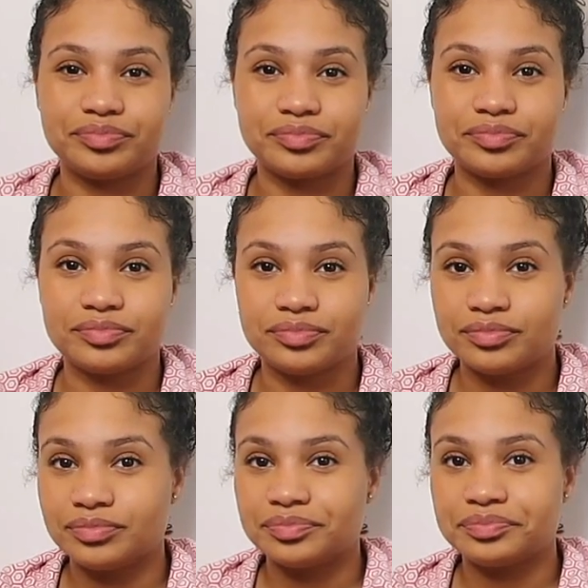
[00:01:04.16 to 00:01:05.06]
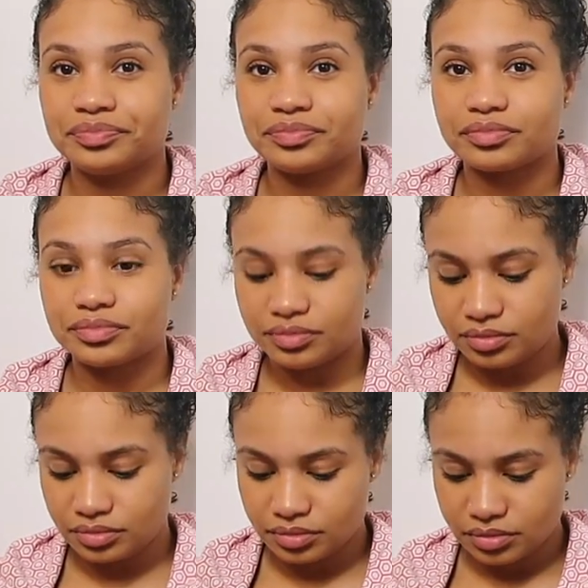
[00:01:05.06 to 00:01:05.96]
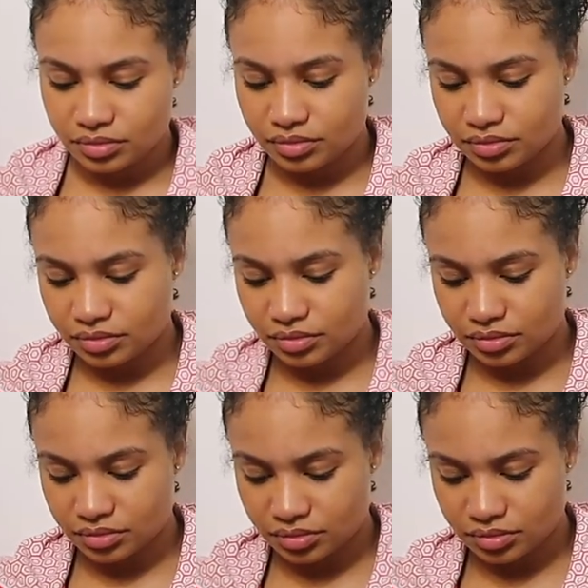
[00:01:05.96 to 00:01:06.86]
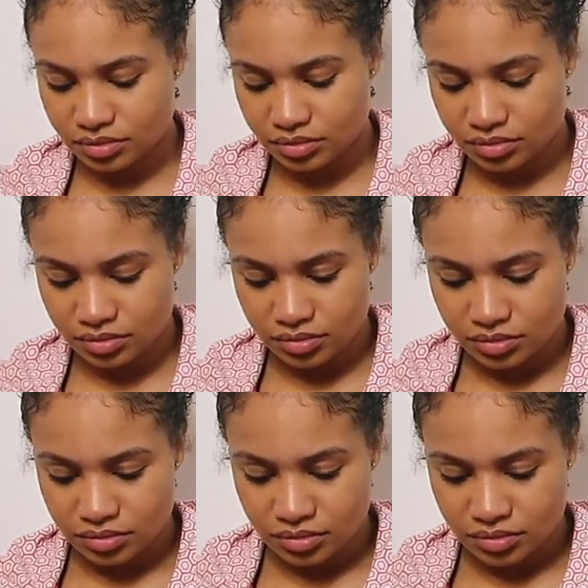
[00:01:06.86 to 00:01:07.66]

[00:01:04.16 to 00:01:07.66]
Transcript: This person isn't speaking.